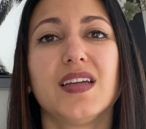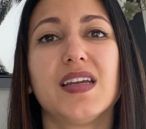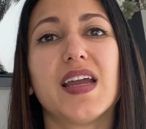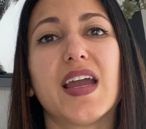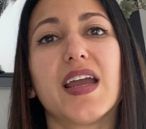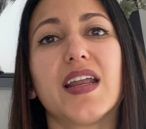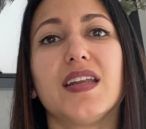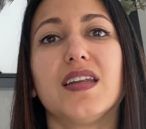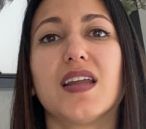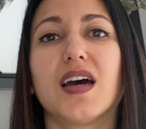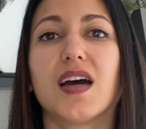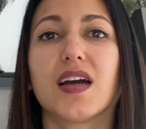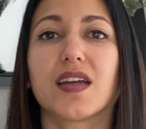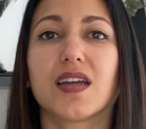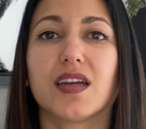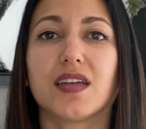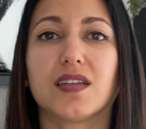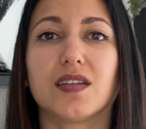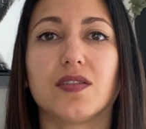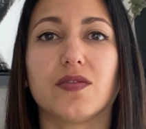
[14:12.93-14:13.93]
and not
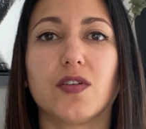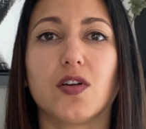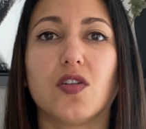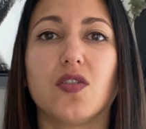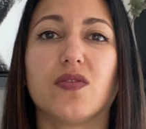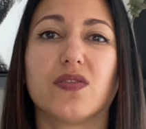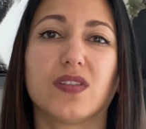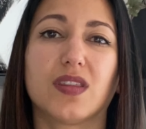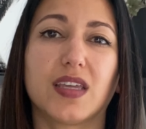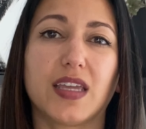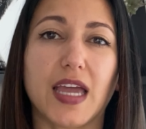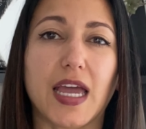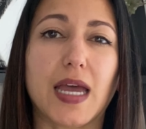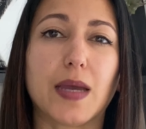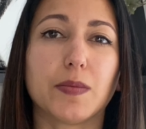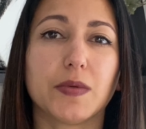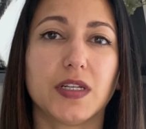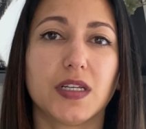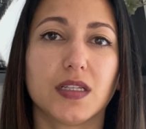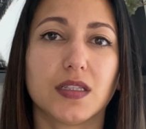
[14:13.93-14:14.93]
kind of over the
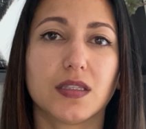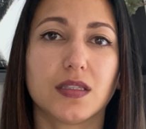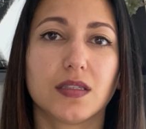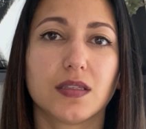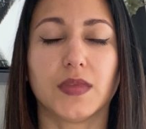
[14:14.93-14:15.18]
cabinets.